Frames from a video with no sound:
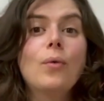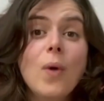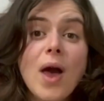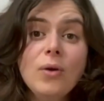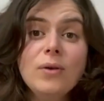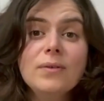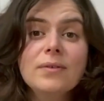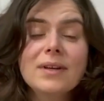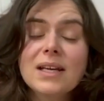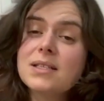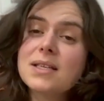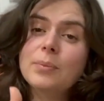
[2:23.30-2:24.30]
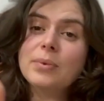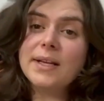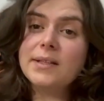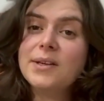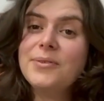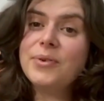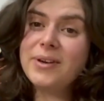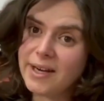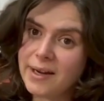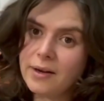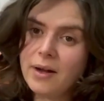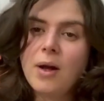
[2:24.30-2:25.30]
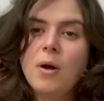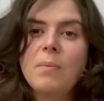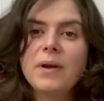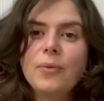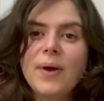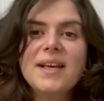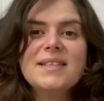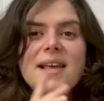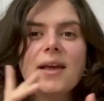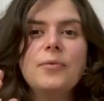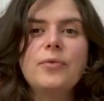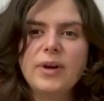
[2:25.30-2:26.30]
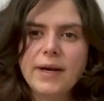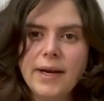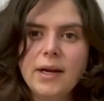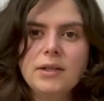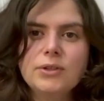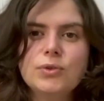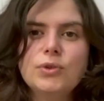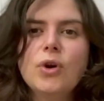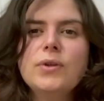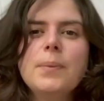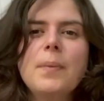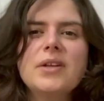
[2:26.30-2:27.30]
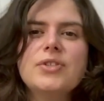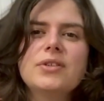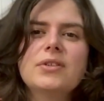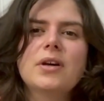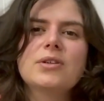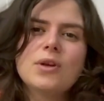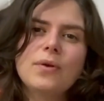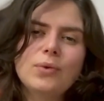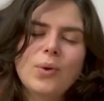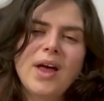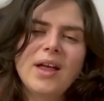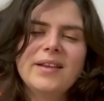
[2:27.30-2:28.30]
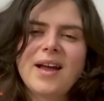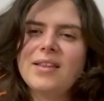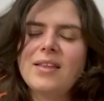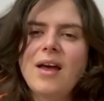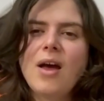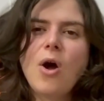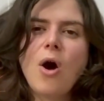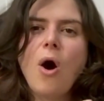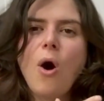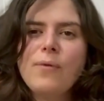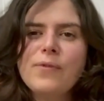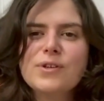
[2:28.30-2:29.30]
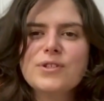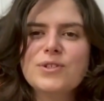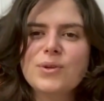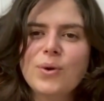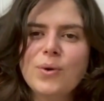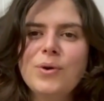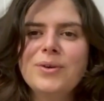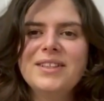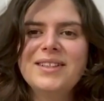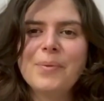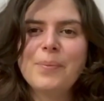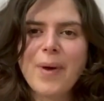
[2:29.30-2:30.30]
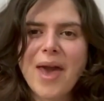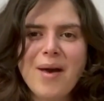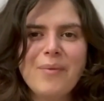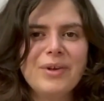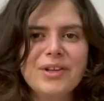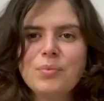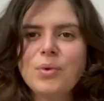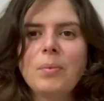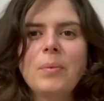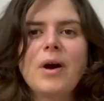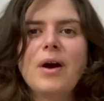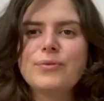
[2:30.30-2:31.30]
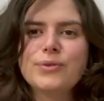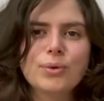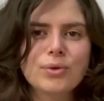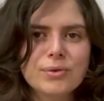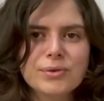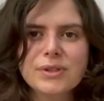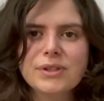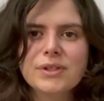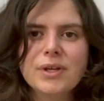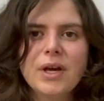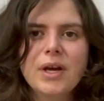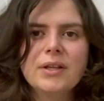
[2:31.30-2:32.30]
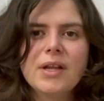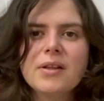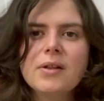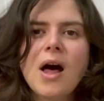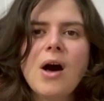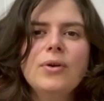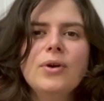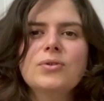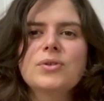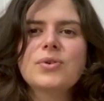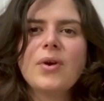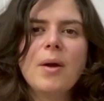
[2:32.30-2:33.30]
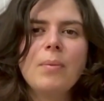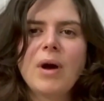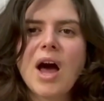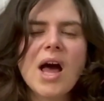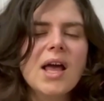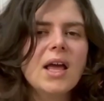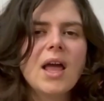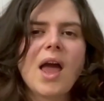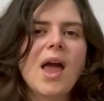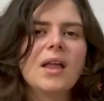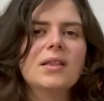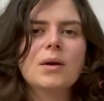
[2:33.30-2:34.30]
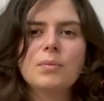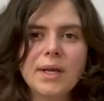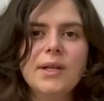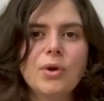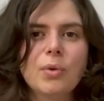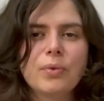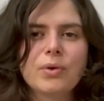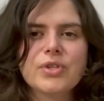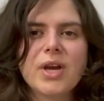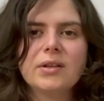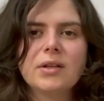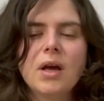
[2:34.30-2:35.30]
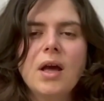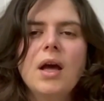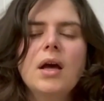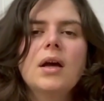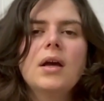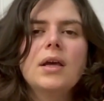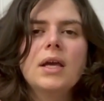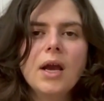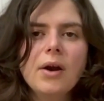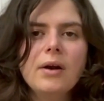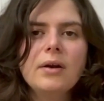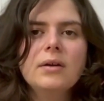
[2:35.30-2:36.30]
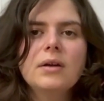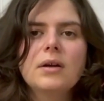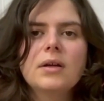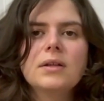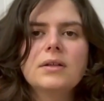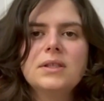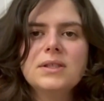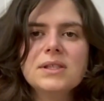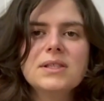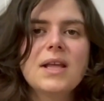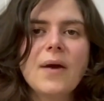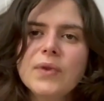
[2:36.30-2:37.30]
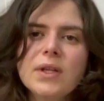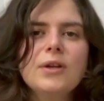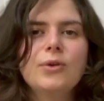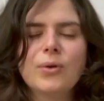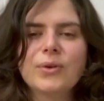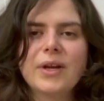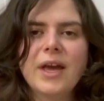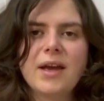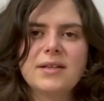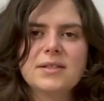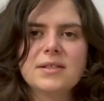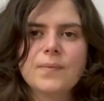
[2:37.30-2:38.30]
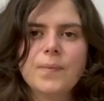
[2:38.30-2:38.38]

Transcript: Well, it's completely free. But when I say free, do not imagine a software that offers you the bare minimum of tools that allow you to scrape by and complete your project. Here, this is definitely not the case.